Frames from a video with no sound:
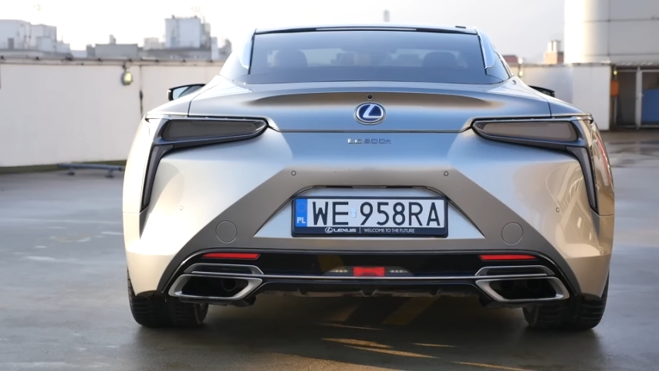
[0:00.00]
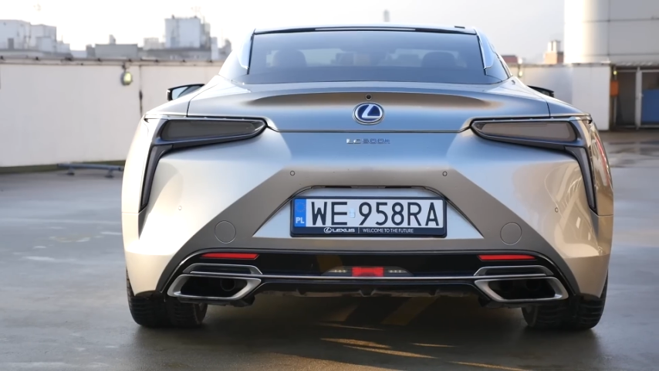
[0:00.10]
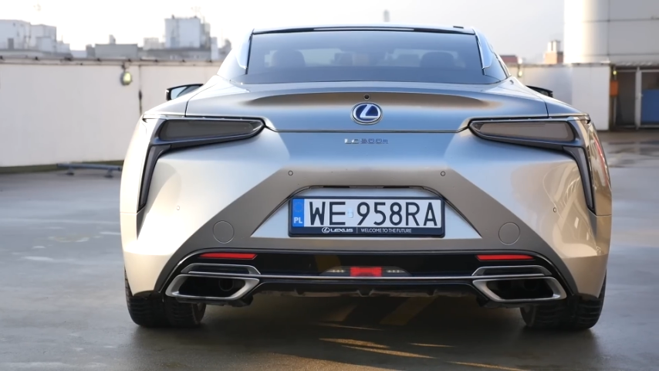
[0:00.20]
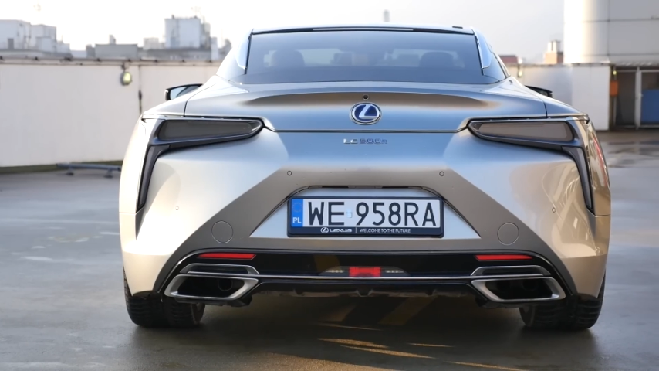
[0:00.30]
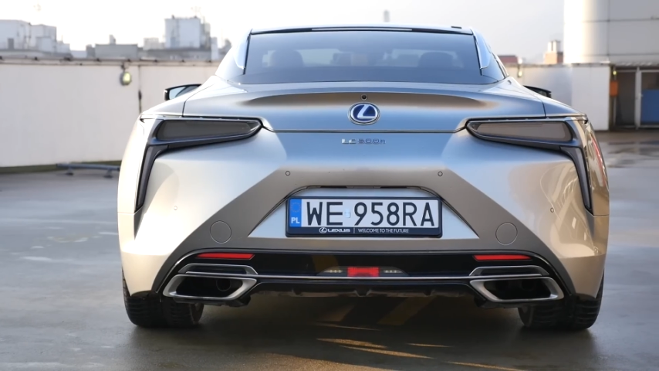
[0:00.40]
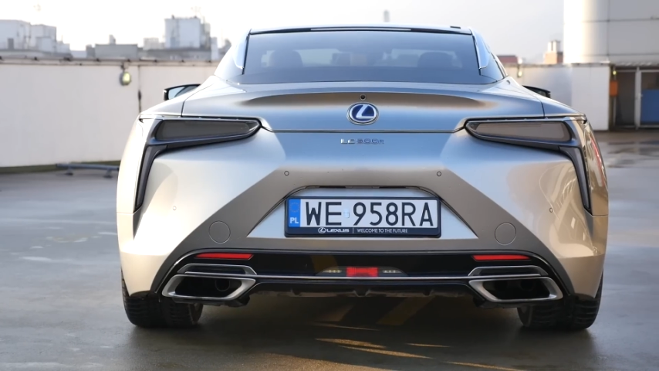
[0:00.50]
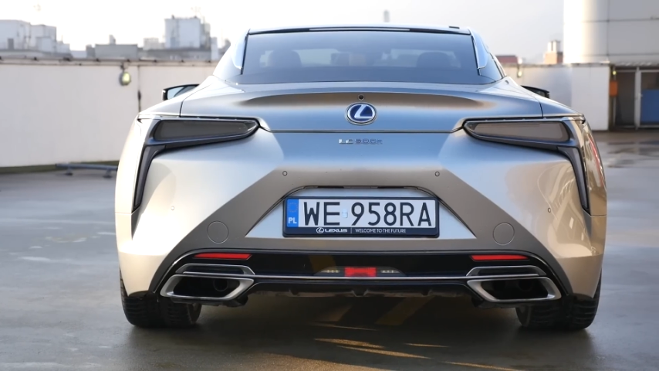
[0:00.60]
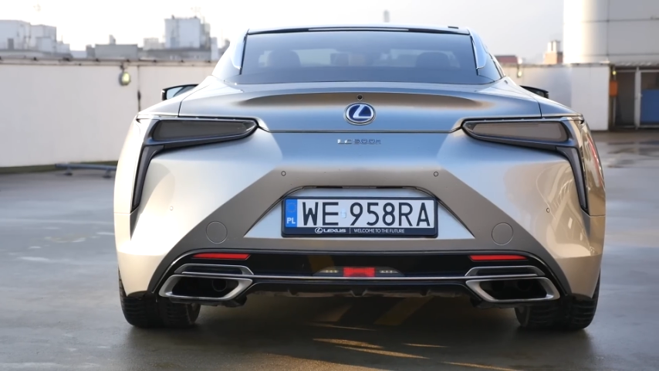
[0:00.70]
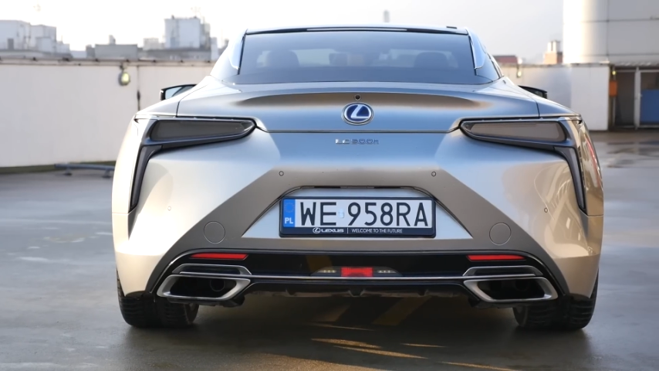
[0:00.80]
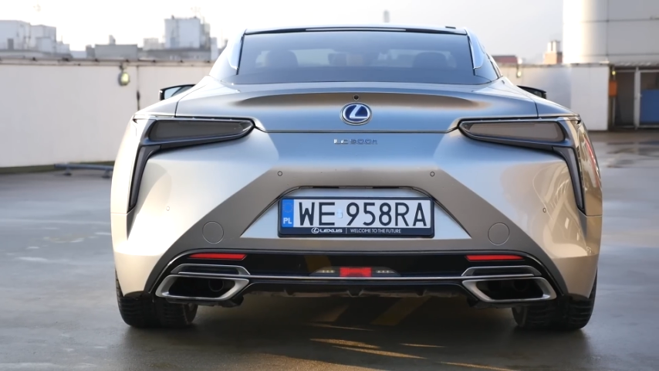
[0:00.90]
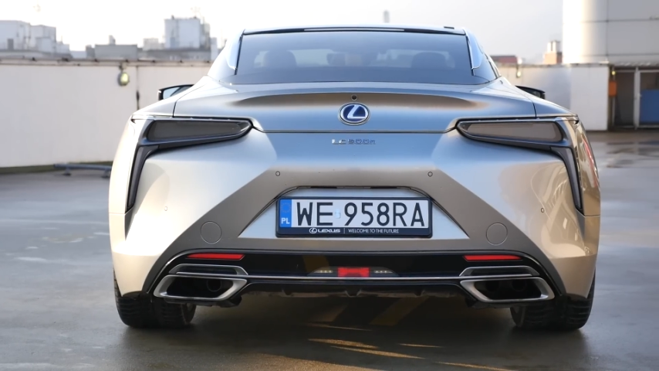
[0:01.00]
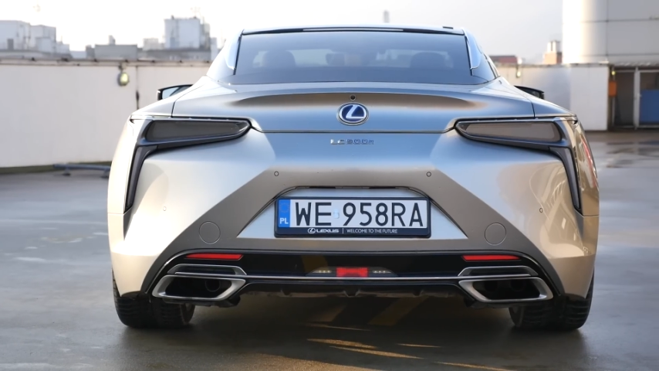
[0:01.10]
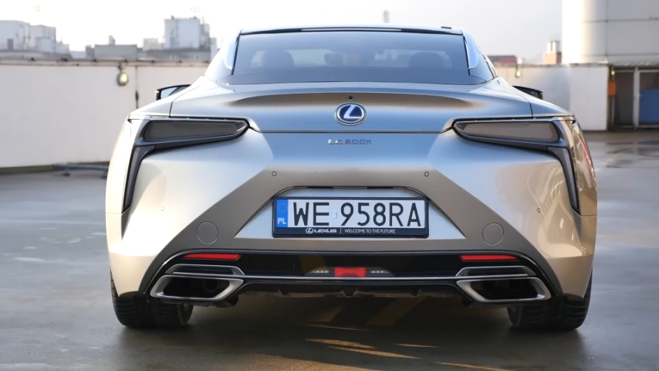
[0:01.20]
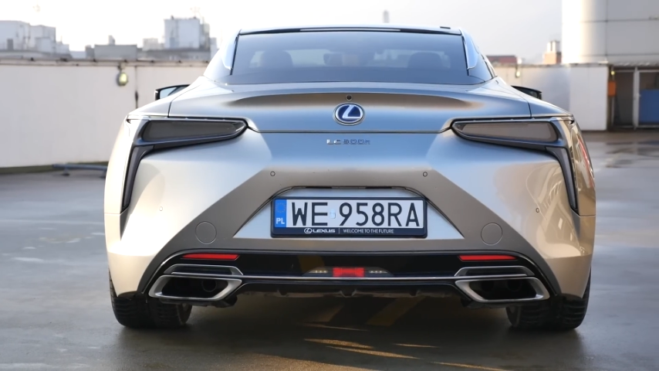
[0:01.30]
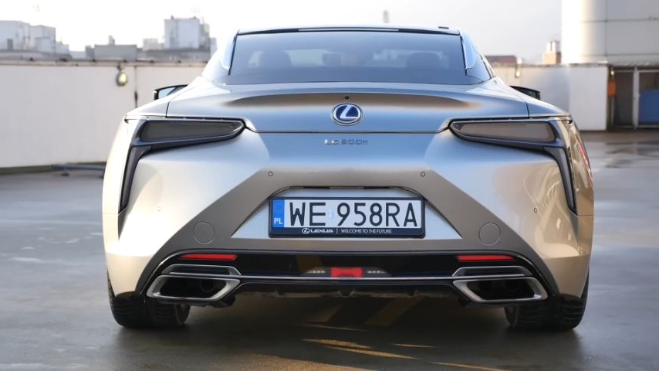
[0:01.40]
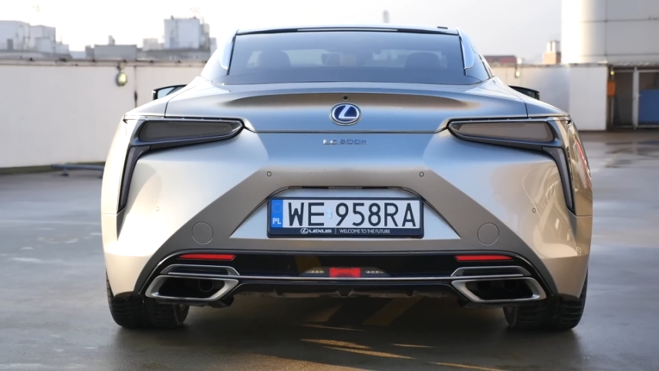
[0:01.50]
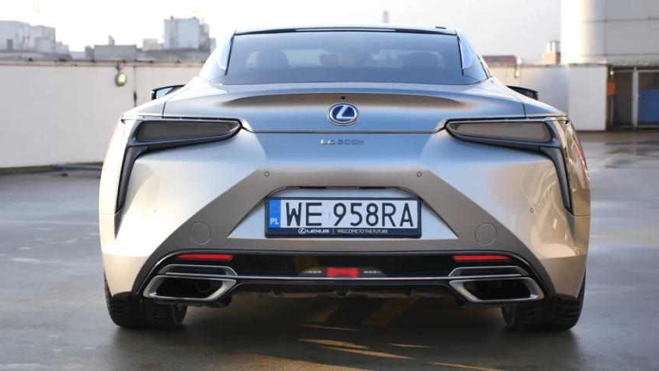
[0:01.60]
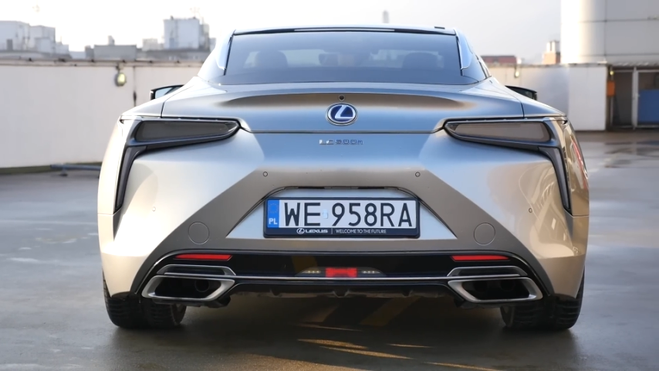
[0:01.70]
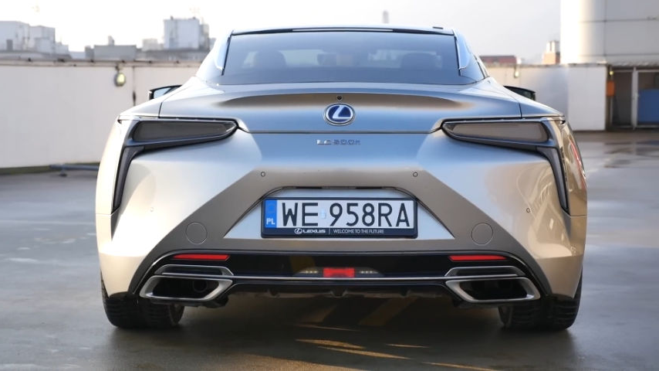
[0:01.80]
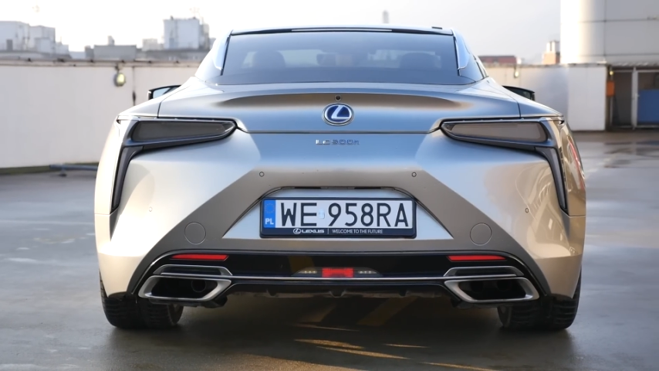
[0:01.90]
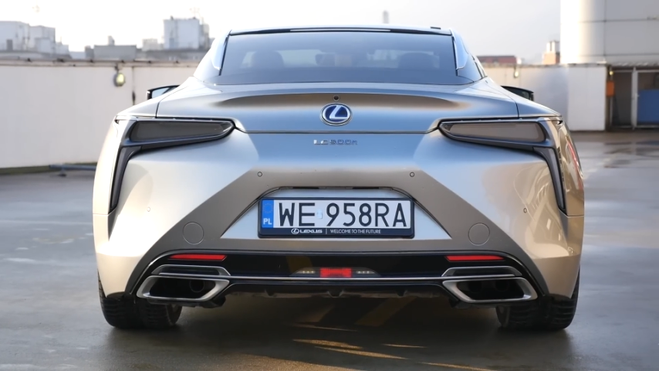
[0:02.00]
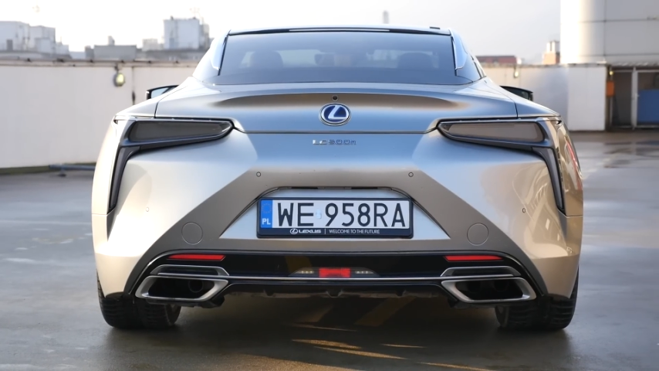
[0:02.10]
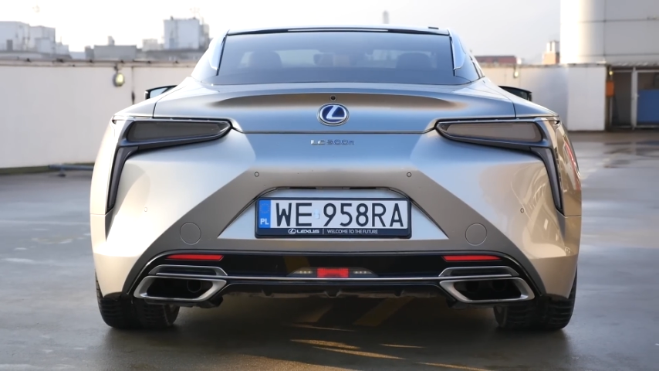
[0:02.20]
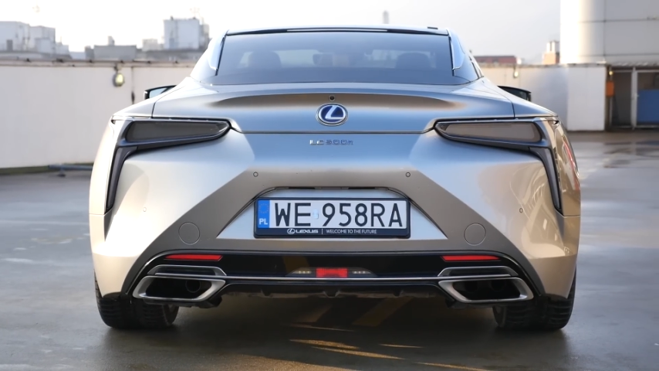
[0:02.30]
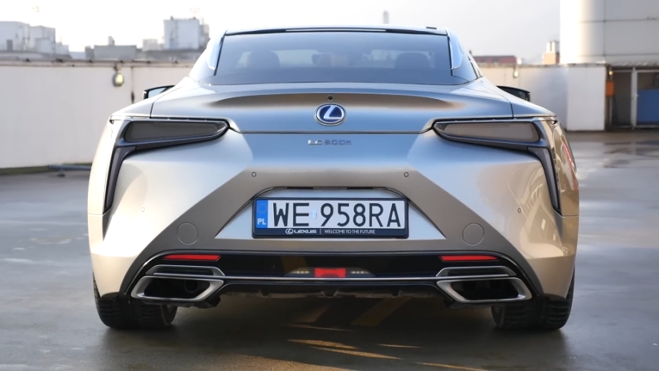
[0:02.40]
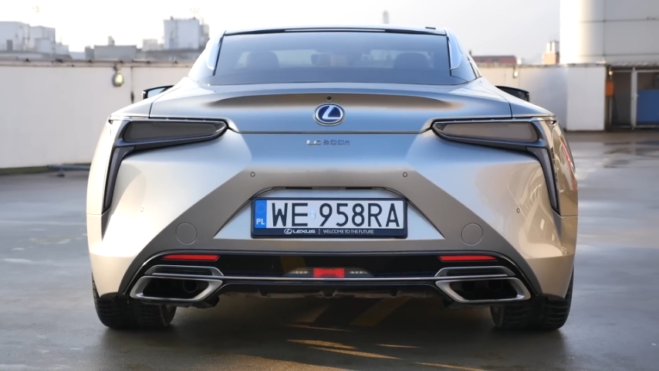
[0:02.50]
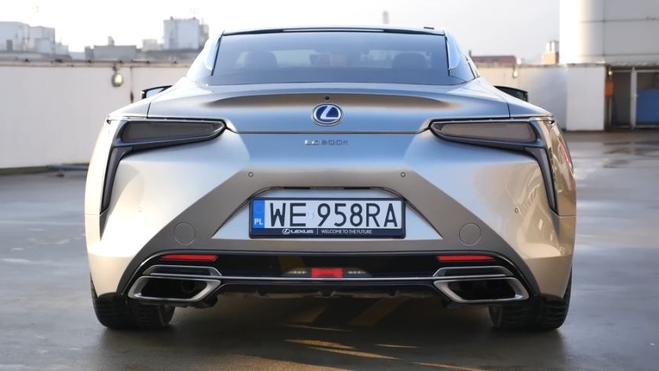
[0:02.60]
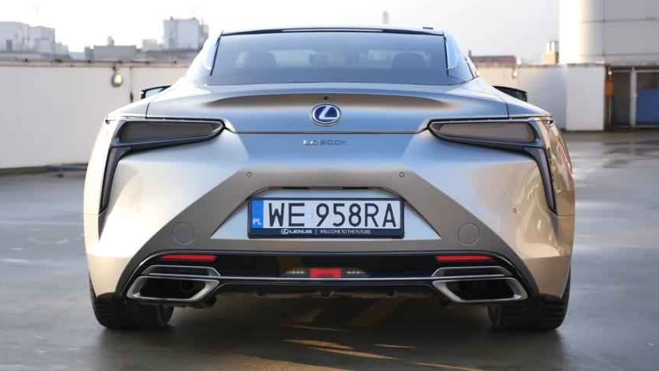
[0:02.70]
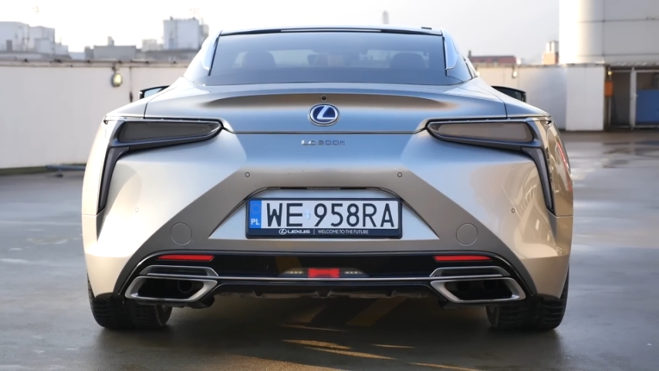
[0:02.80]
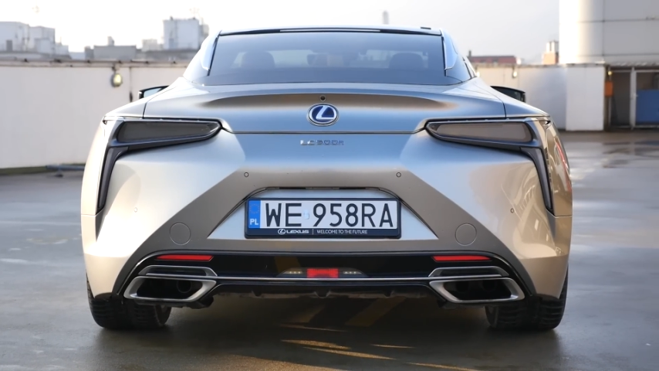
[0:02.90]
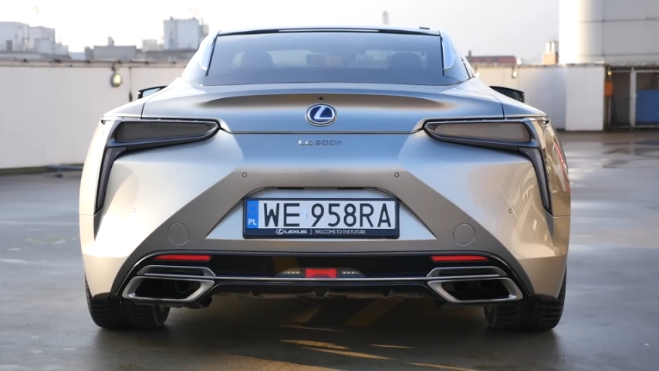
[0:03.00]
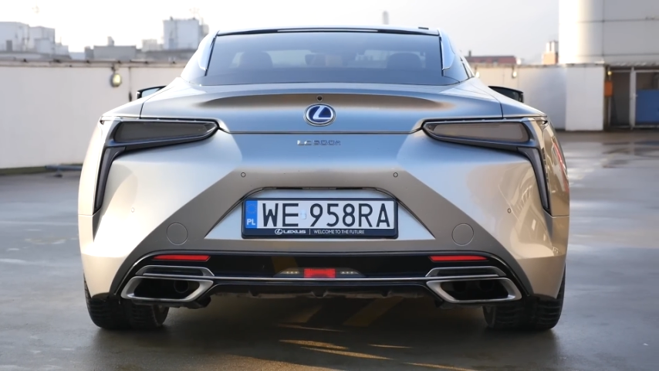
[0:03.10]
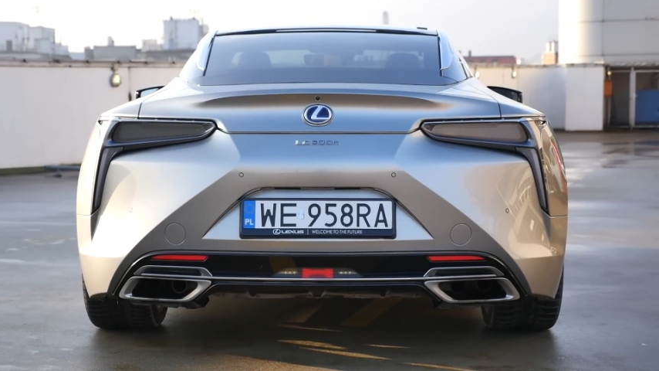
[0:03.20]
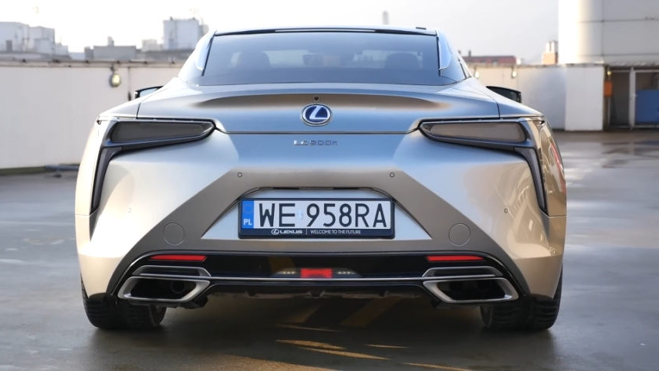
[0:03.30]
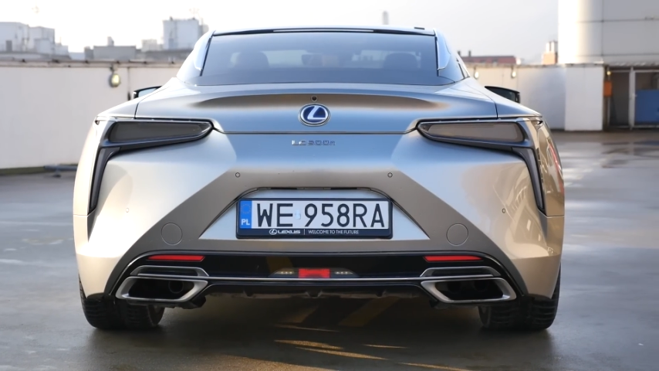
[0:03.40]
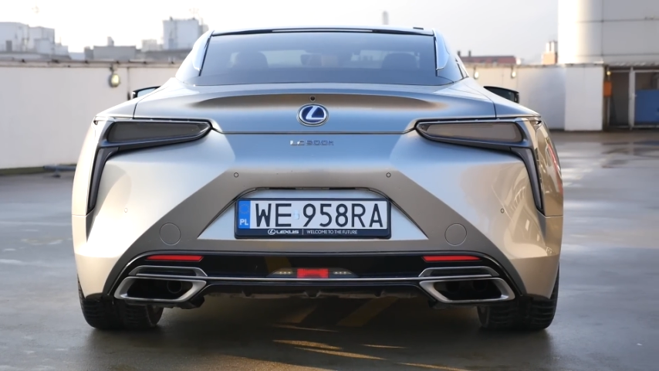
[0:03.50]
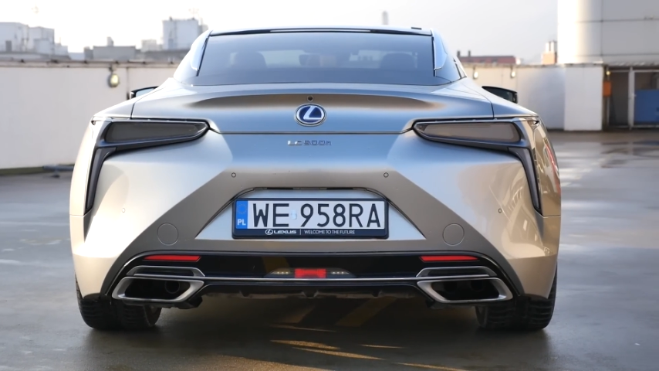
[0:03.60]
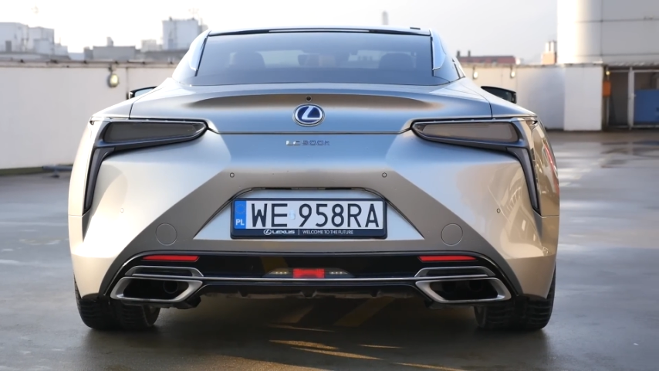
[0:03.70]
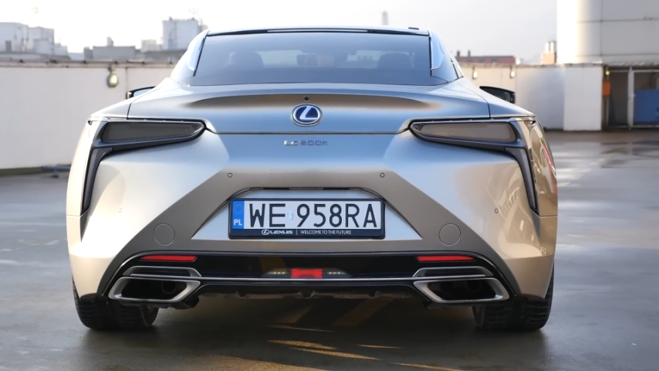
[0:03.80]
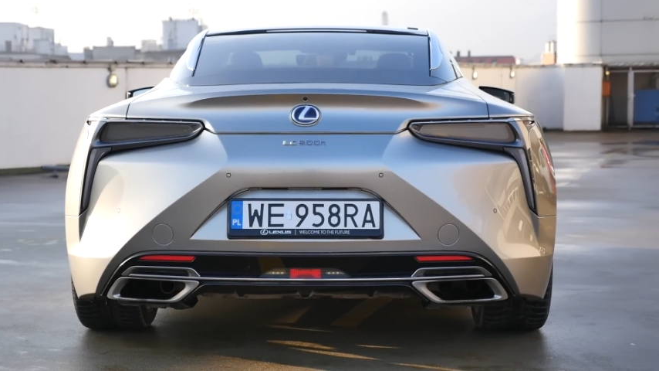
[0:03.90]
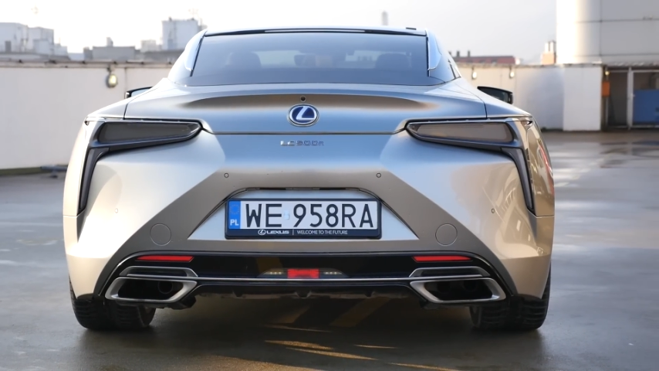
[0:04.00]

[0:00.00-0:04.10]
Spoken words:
Nobody's mouth can be seen.